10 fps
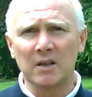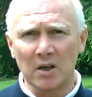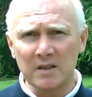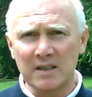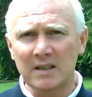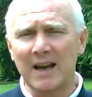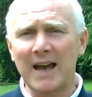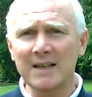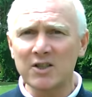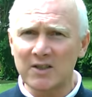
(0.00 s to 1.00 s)
goods
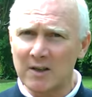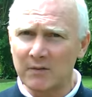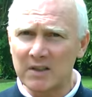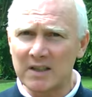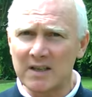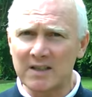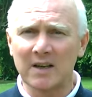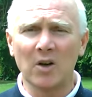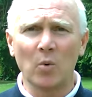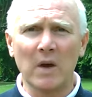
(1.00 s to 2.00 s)
and
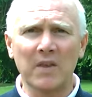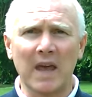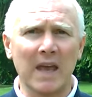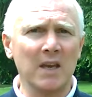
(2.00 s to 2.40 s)
services with